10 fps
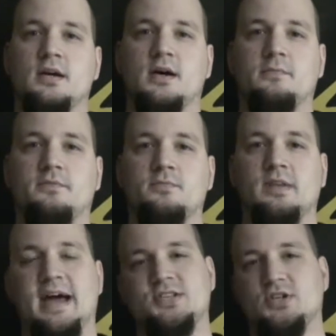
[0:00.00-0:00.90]
um,
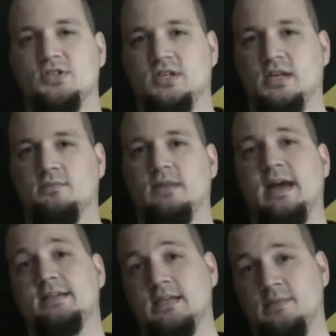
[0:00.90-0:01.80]
from last year's team, and
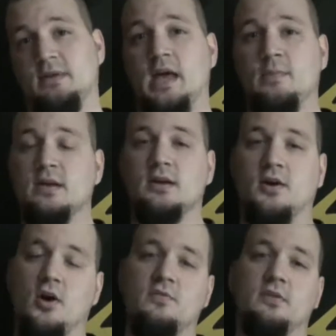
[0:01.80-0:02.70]
that team came into
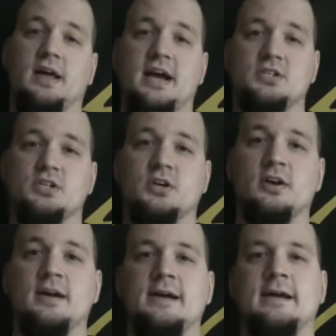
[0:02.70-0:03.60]
Carver last
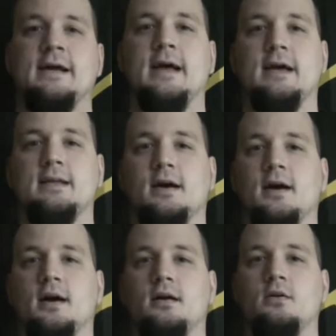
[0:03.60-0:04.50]
year and
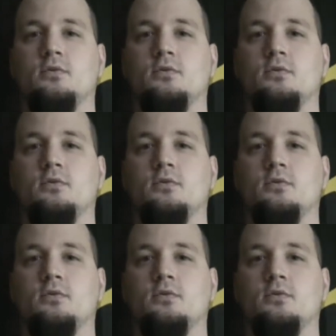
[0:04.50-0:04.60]
uh,